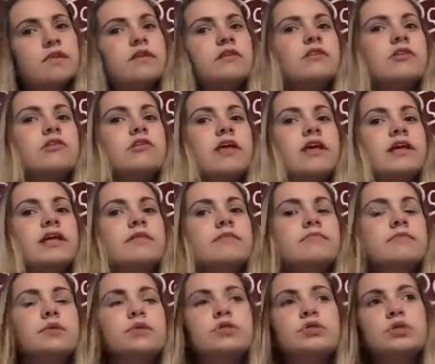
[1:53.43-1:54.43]
They're like
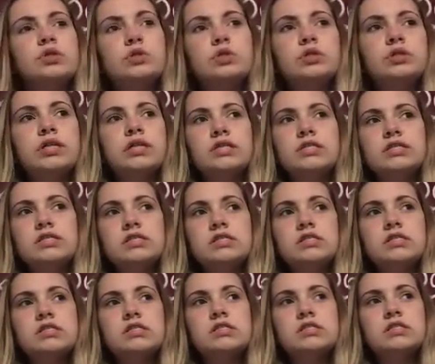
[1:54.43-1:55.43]
musical
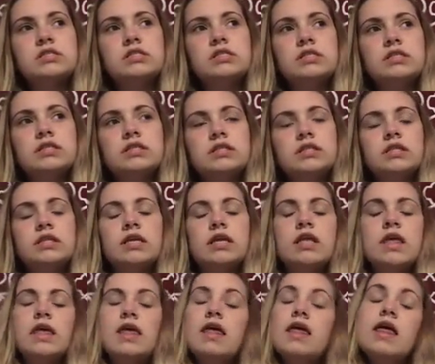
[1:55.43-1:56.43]
dancers.
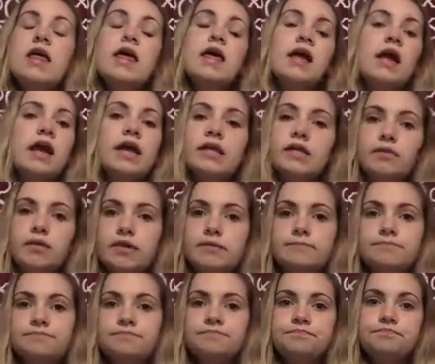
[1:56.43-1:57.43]
Anyway,
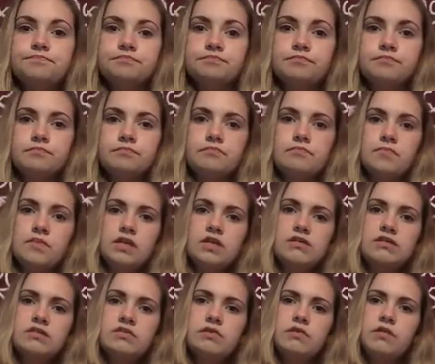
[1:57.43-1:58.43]

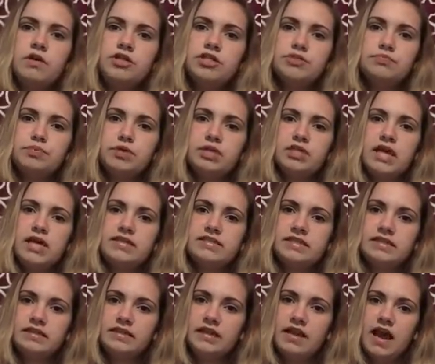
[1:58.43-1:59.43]
so we watched
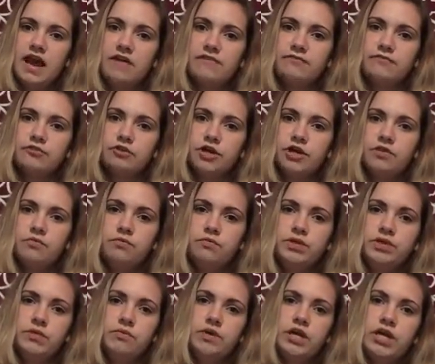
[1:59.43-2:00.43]
Burlesque, and then after it
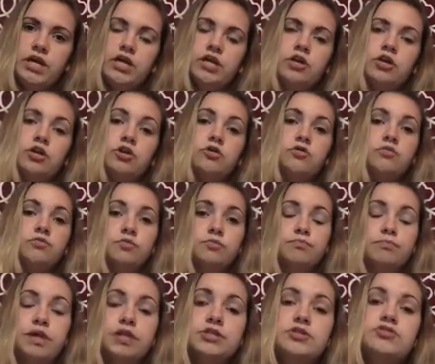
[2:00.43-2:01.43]
we went in her
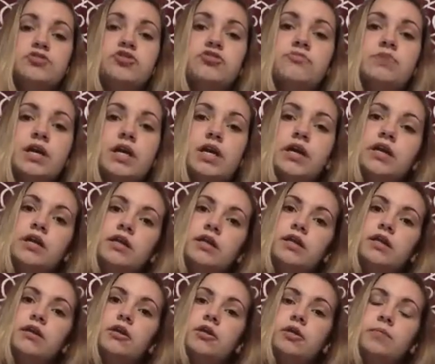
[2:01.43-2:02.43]
bedroom,
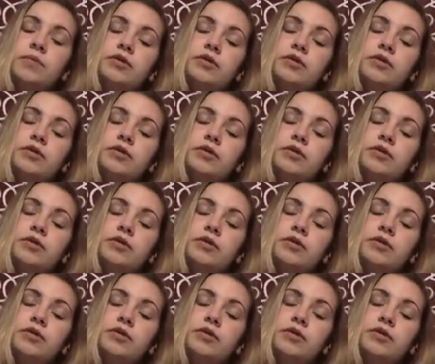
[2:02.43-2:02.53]
and her